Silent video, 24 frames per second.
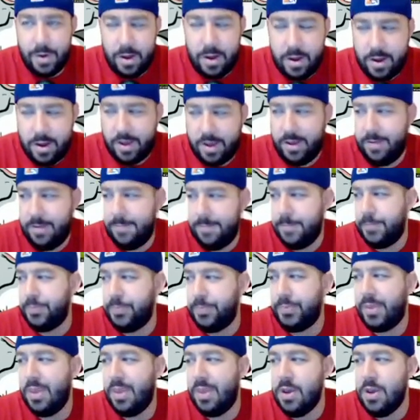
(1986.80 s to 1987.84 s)
But
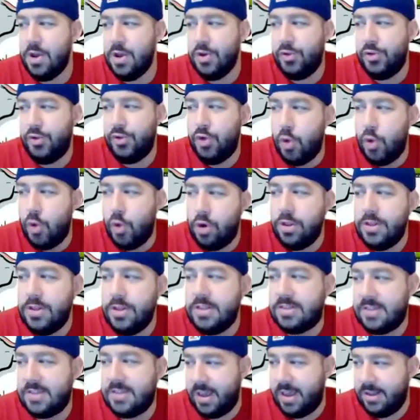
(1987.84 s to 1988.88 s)
New
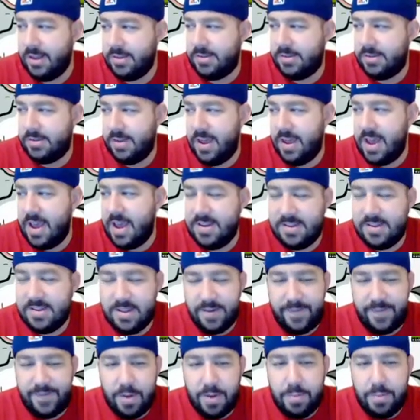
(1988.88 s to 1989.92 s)
Orleans Saints, it has
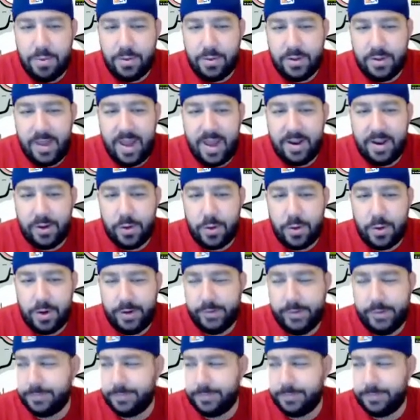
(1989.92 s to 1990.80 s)
the fumble category.